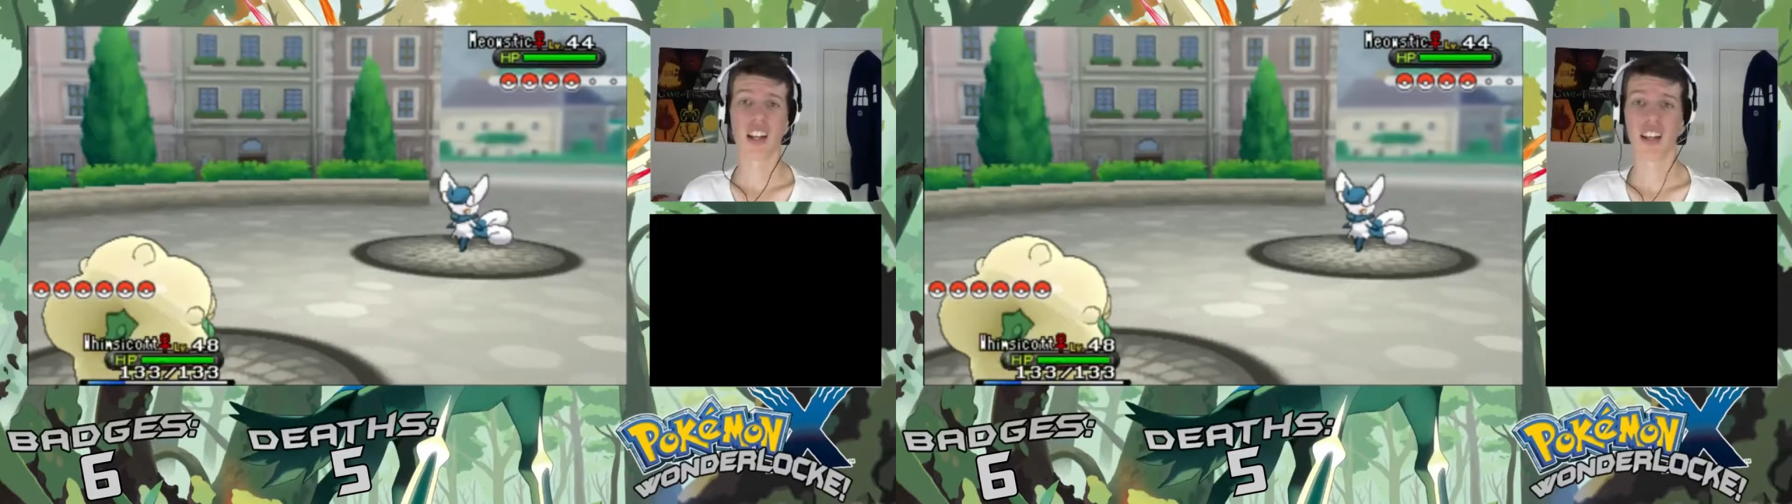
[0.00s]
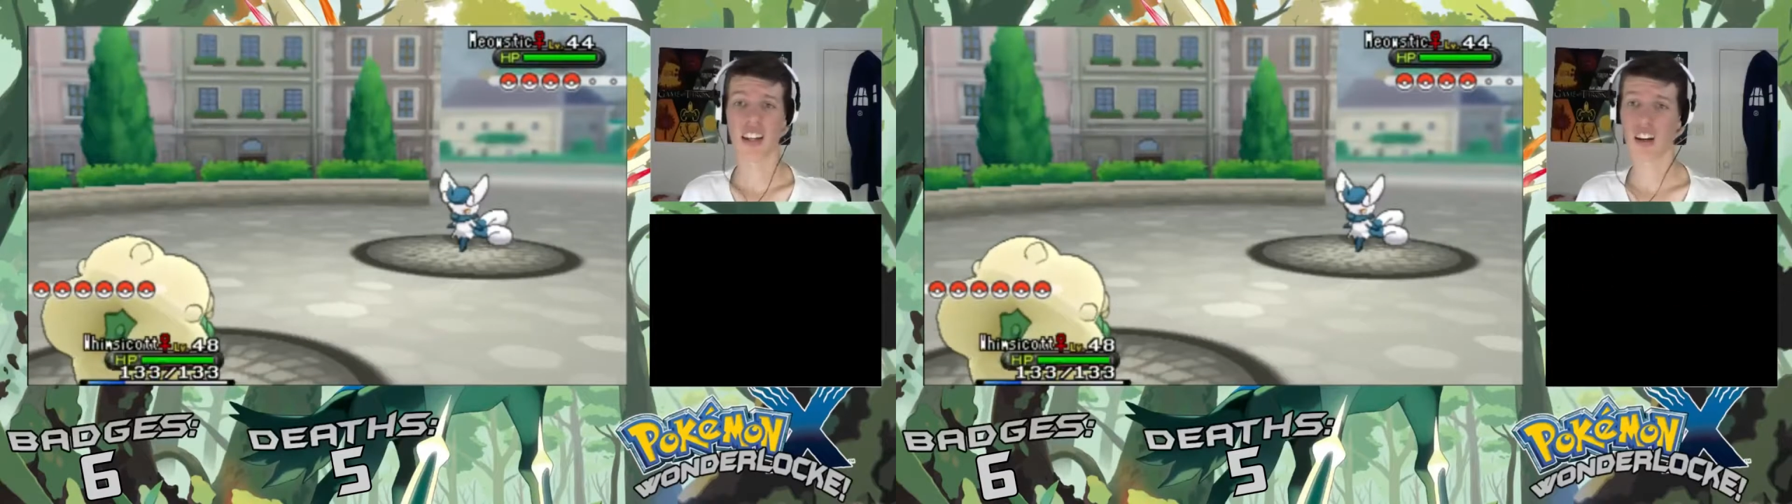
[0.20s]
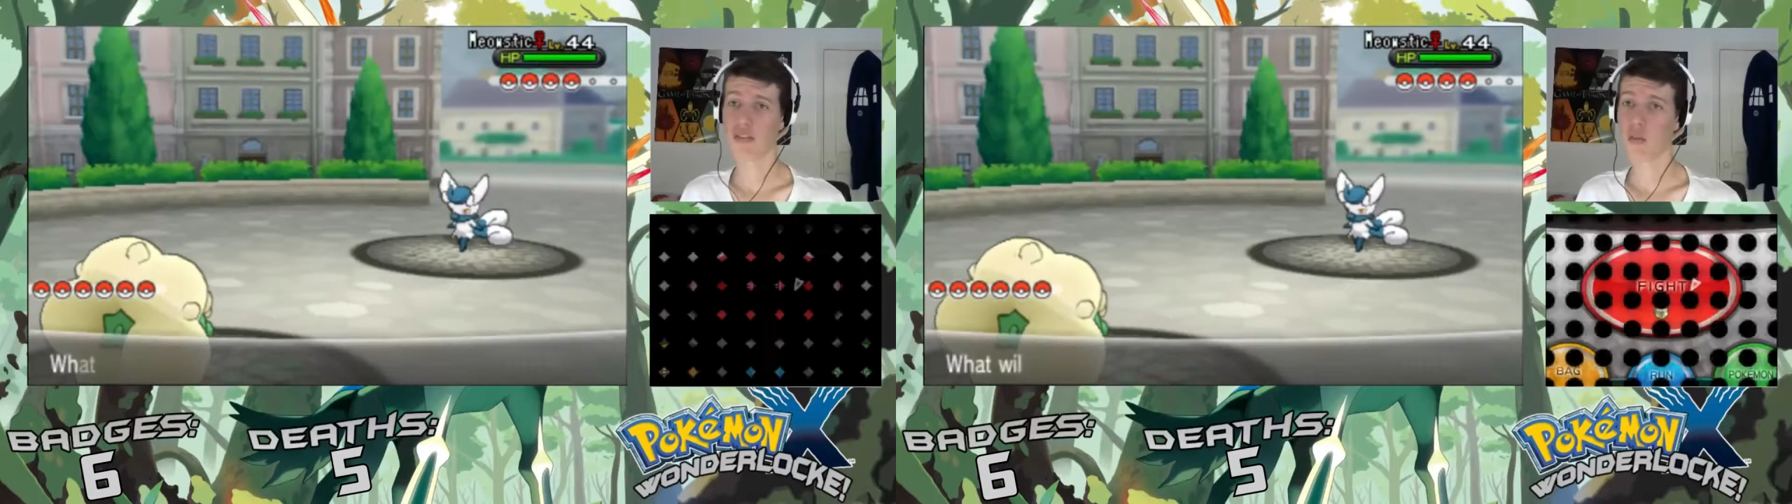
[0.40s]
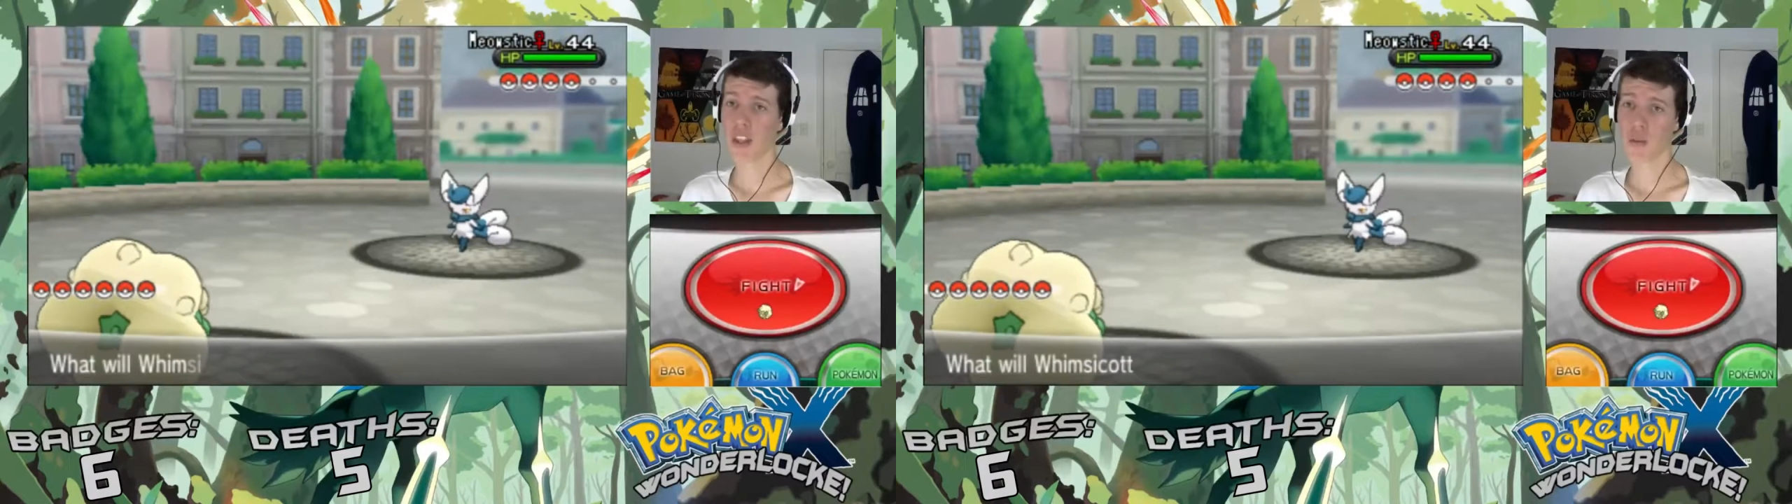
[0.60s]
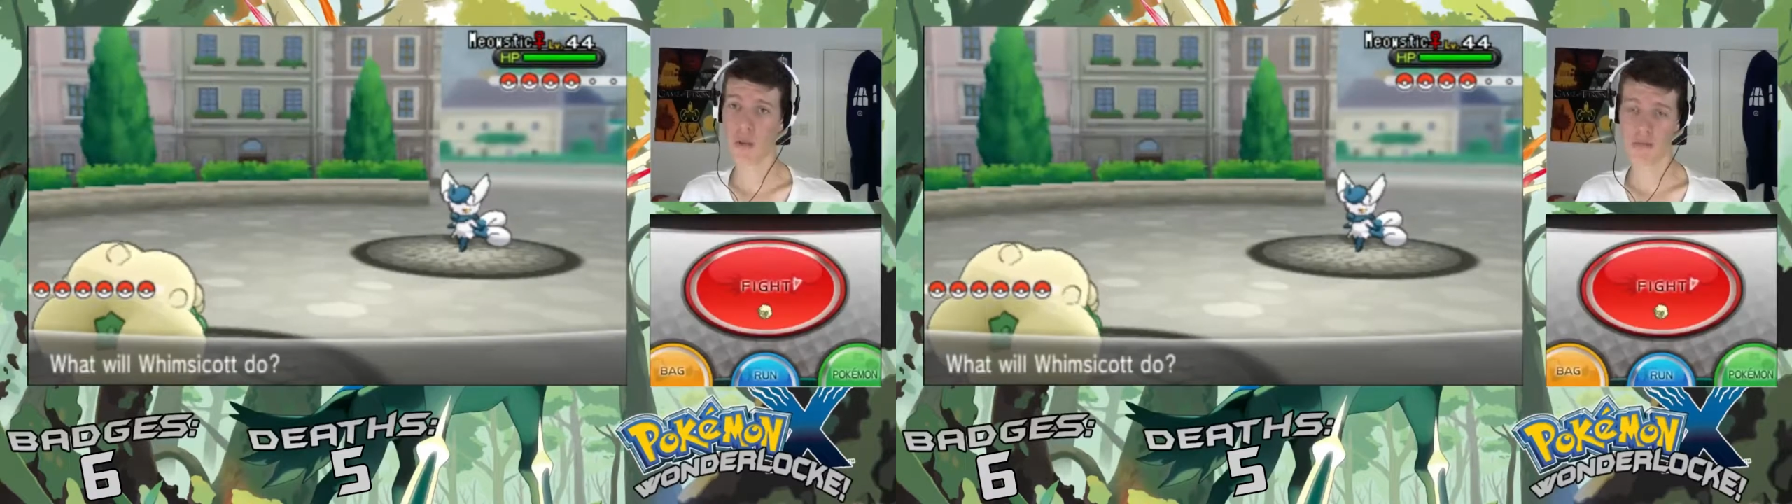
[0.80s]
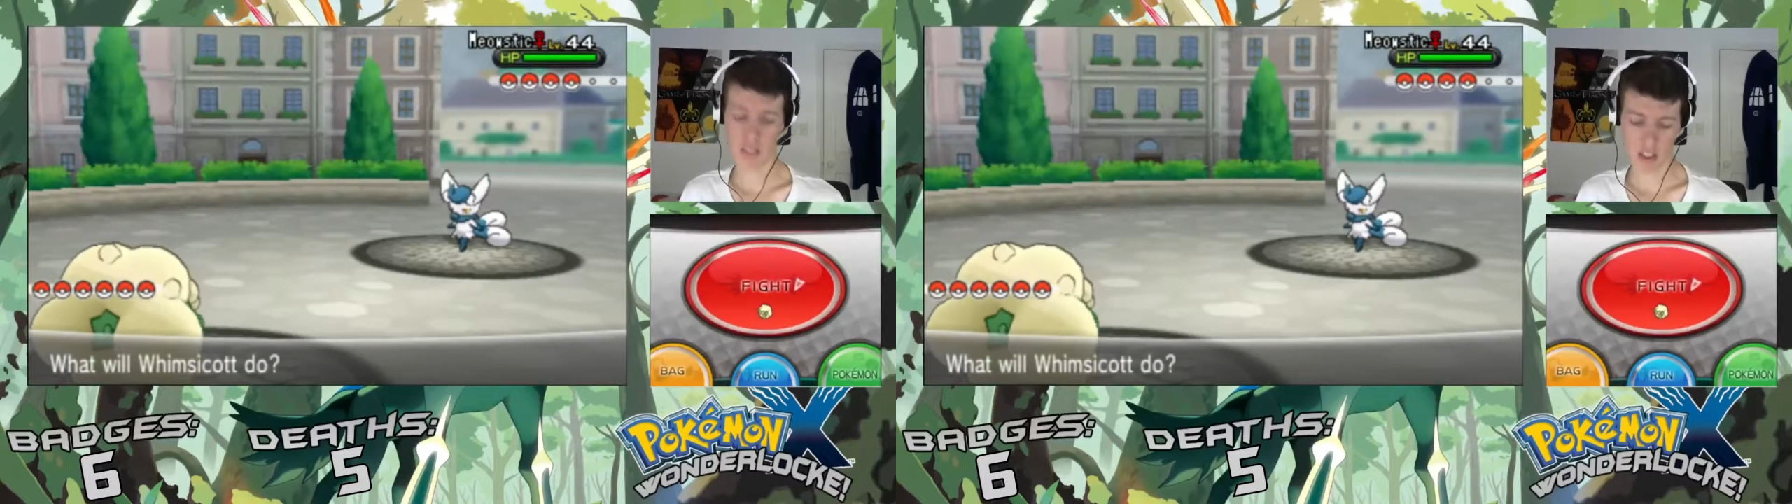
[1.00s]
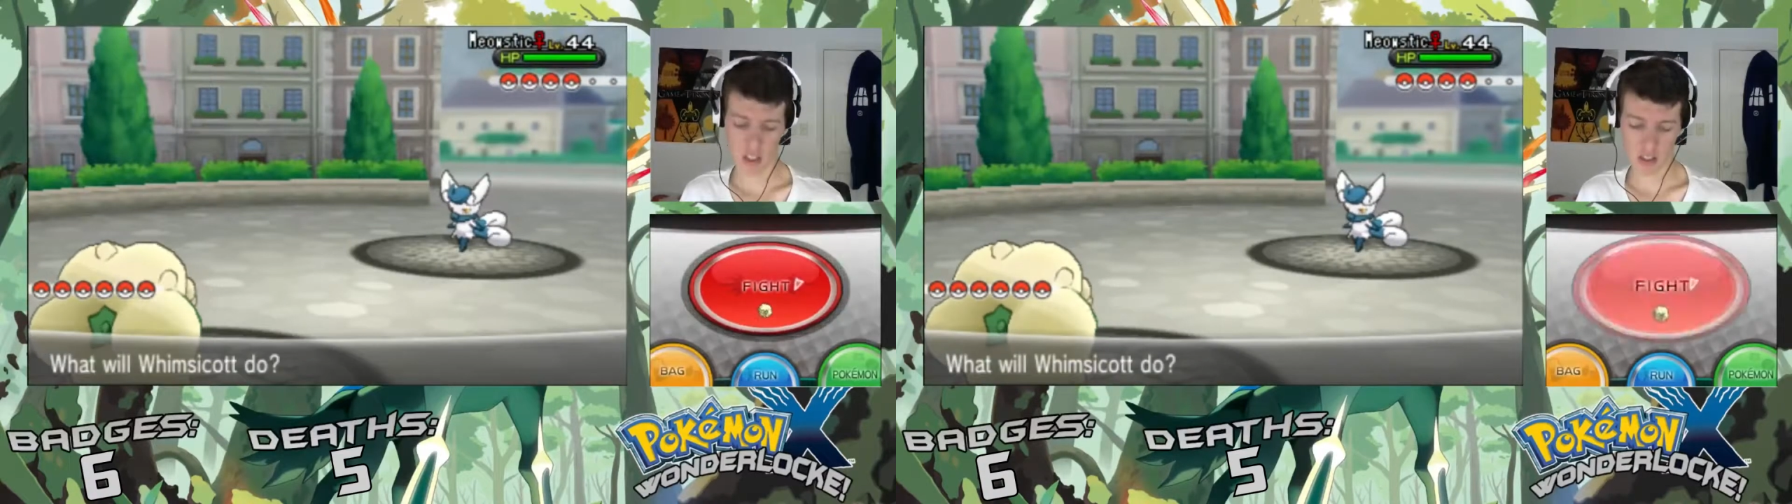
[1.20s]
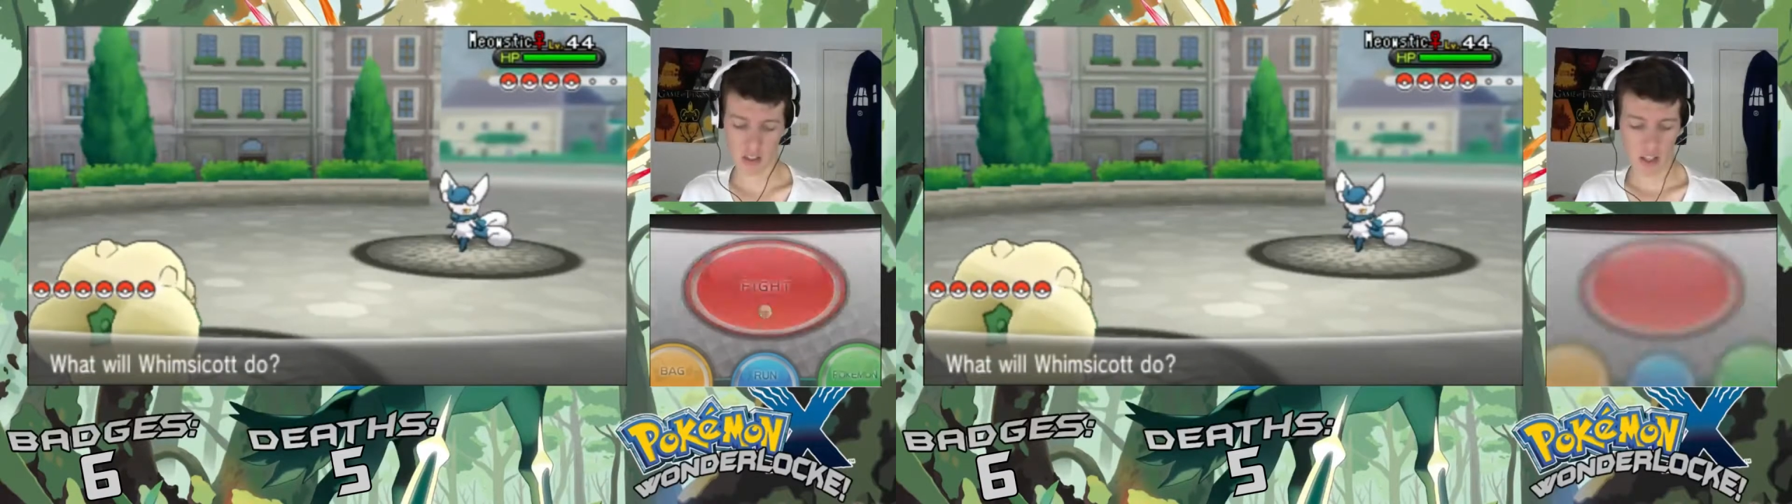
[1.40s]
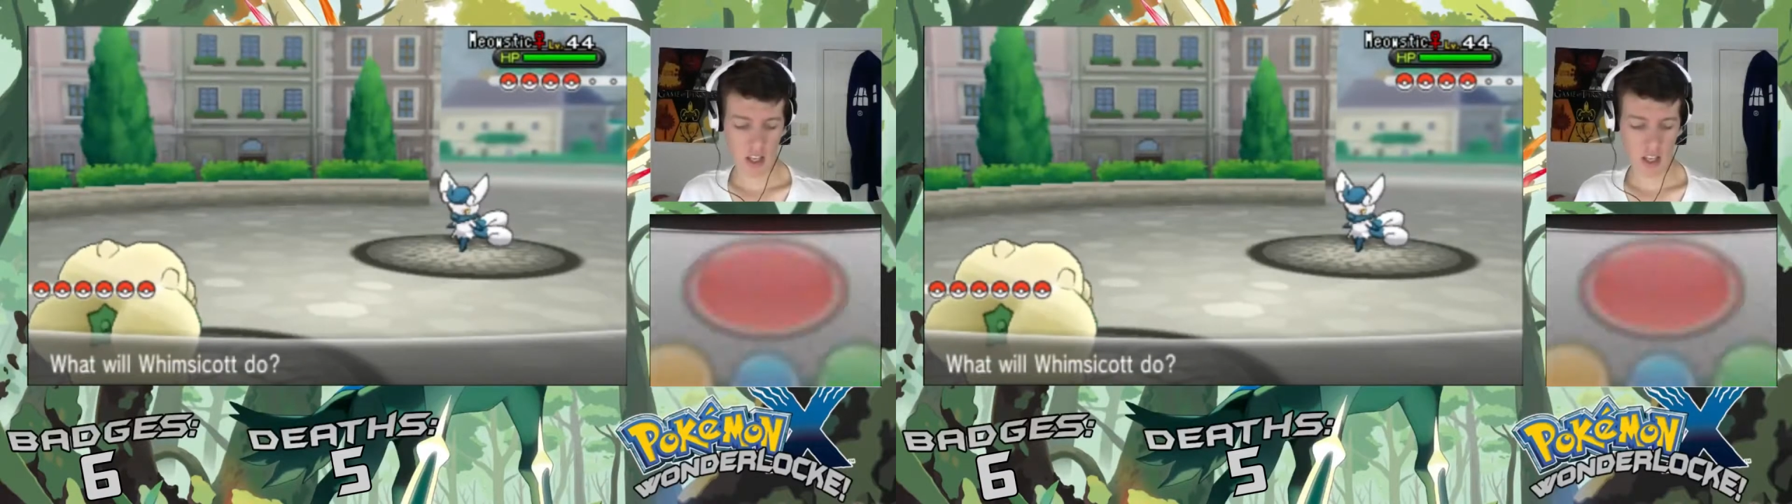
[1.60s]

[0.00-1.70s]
Leading off with Whimsicott.